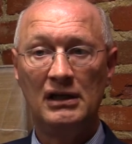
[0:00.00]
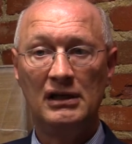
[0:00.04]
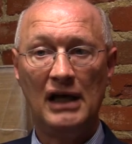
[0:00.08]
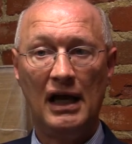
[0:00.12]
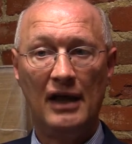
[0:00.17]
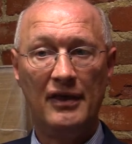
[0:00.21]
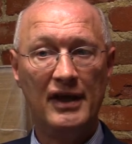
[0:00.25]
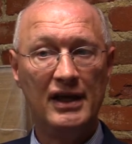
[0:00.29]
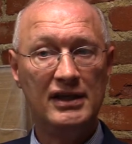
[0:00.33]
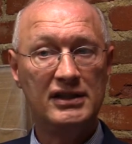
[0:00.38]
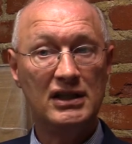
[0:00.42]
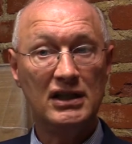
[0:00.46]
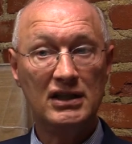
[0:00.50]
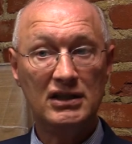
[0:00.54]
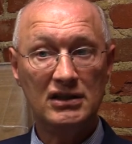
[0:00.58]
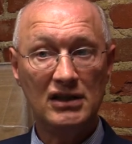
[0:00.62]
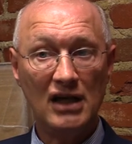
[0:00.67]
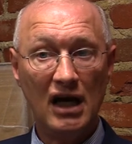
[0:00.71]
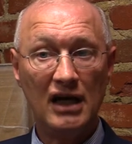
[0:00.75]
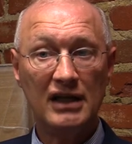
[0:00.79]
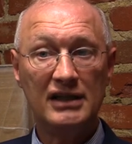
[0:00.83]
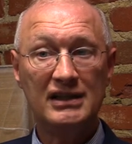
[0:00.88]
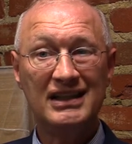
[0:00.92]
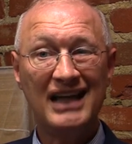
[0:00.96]
Now, this is
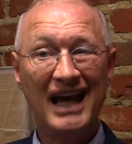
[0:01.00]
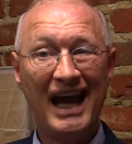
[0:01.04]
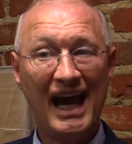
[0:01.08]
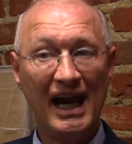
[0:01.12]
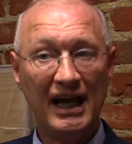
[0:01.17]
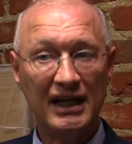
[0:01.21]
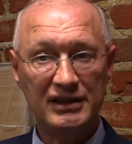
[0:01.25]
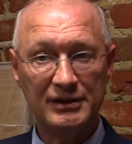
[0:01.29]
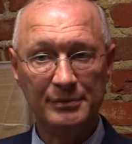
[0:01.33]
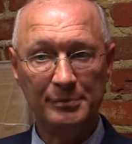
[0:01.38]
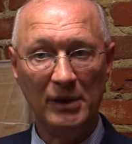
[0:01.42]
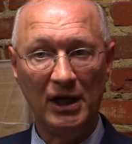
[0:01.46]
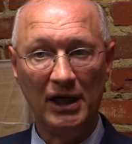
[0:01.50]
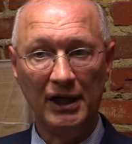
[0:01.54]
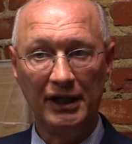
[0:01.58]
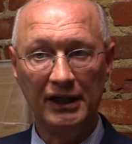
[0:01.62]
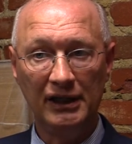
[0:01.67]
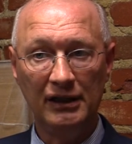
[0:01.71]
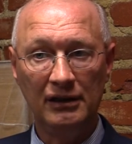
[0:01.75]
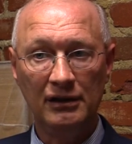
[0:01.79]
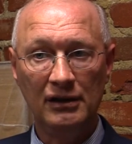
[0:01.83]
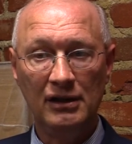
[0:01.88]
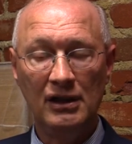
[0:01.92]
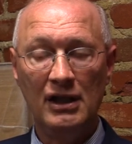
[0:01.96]
not tax
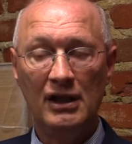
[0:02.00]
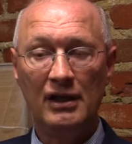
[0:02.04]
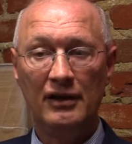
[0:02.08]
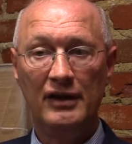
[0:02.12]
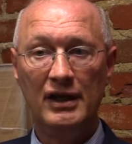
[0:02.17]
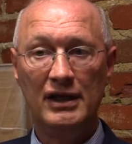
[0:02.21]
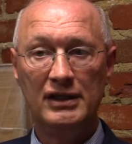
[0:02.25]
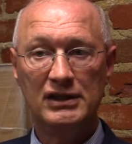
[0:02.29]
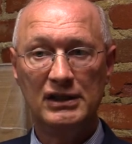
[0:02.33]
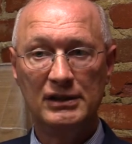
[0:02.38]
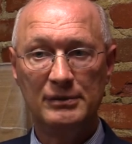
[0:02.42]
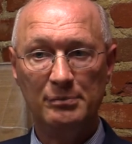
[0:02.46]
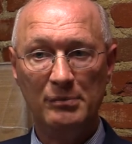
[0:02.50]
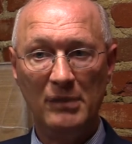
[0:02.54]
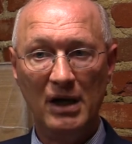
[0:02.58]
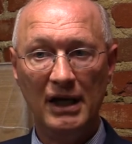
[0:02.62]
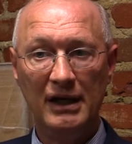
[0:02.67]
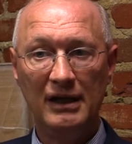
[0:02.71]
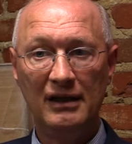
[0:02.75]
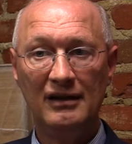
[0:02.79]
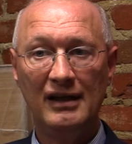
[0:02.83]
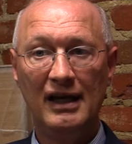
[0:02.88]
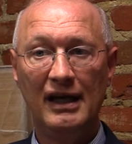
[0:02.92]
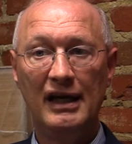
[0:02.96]
money. This is
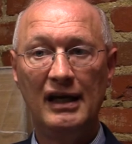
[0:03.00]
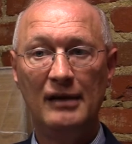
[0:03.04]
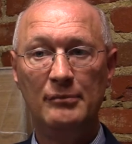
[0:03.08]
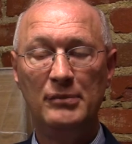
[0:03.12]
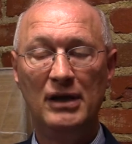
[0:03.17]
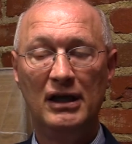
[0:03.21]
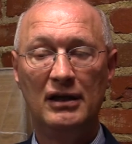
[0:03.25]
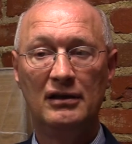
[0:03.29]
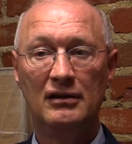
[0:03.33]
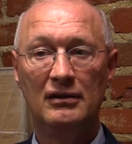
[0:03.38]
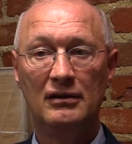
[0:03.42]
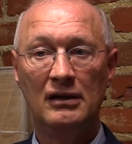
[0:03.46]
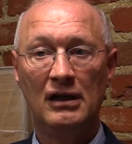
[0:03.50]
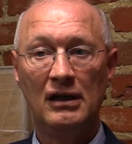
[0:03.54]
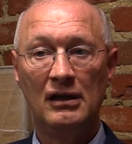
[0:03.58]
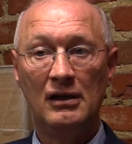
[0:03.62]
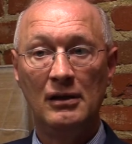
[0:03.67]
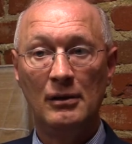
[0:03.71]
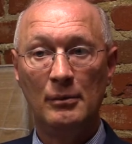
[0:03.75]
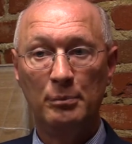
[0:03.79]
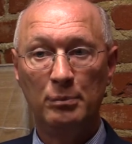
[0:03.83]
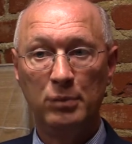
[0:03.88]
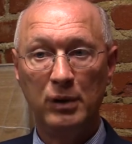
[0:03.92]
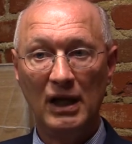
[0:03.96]
money that had been
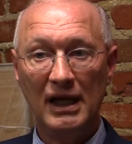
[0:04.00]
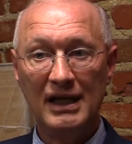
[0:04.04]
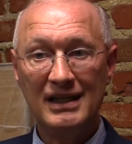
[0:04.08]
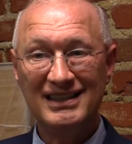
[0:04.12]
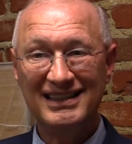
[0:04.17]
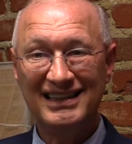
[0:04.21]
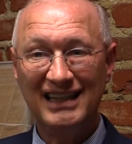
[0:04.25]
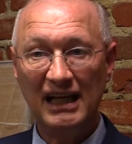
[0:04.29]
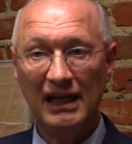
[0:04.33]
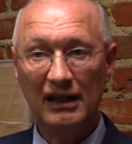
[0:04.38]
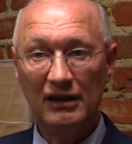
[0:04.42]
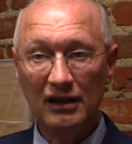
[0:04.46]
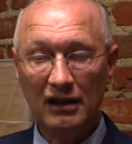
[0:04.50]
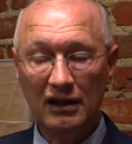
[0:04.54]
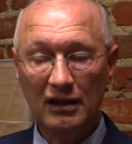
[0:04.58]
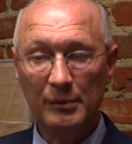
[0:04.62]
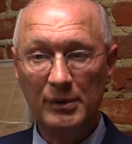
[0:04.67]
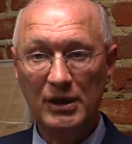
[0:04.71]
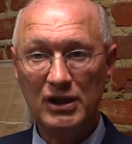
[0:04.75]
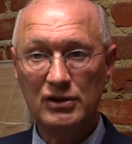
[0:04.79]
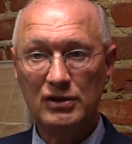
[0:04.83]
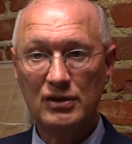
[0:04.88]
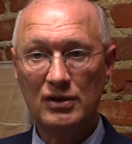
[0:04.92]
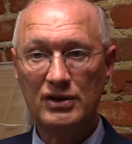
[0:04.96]
placed in the
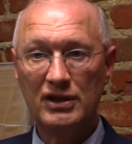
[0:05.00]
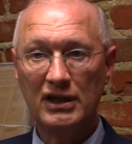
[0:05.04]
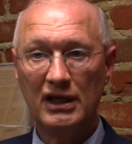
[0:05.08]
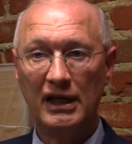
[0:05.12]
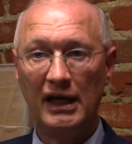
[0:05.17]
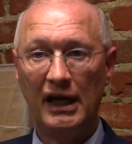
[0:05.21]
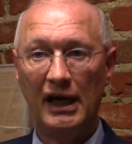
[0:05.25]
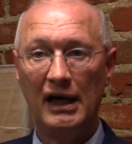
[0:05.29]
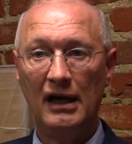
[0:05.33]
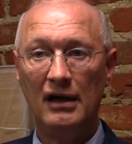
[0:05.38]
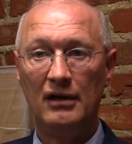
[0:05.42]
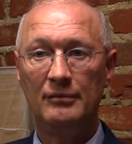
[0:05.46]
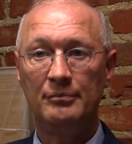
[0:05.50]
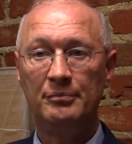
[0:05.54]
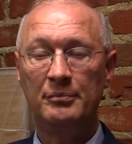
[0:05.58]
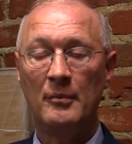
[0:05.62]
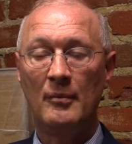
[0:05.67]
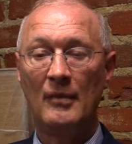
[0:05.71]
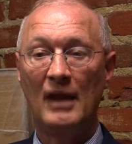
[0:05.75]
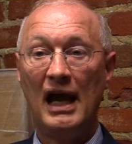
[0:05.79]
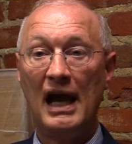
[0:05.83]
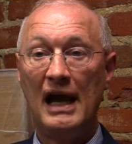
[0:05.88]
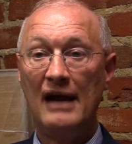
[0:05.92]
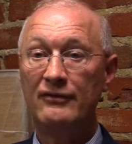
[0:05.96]
commissioner's account
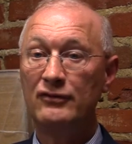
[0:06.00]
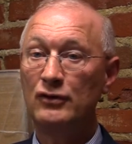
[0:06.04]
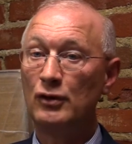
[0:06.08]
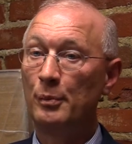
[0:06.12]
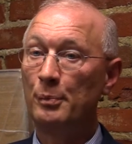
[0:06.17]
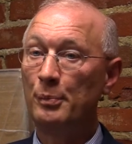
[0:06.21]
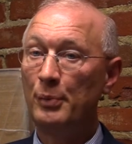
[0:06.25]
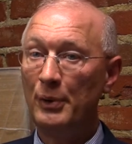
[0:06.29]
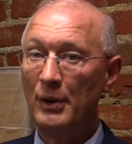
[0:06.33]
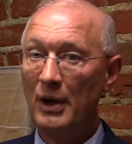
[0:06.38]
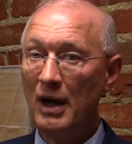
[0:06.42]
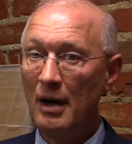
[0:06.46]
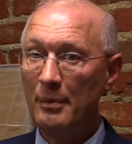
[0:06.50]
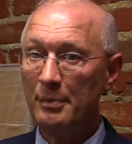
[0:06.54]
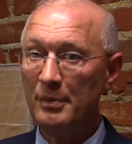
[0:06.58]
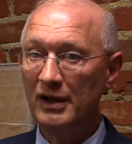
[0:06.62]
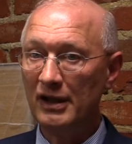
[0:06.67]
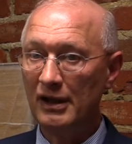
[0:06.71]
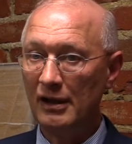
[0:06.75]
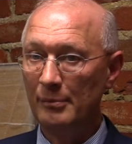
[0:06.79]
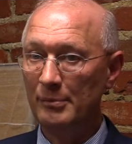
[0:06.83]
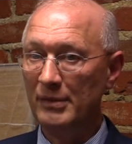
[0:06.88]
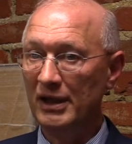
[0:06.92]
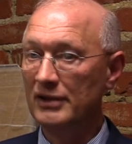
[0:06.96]
after
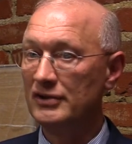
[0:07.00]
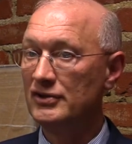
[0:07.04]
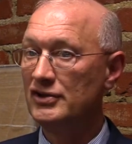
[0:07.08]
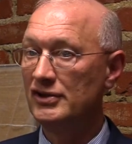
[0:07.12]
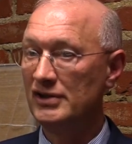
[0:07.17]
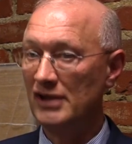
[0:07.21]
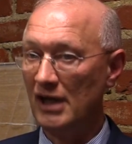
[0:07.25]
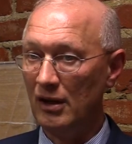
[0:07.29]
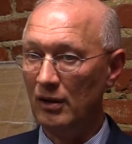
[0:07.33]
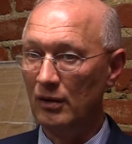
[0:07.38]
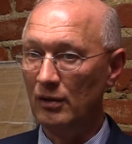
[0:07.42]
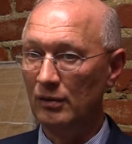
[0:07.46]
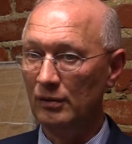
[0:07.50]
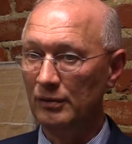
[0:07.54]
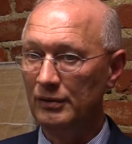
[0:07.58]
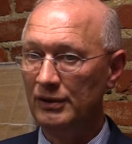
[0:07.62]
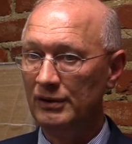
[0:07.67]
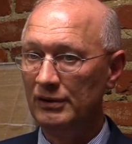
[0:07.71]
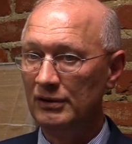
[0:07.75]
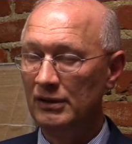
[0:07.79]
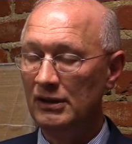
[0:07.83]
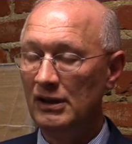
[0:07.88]
property had been sold.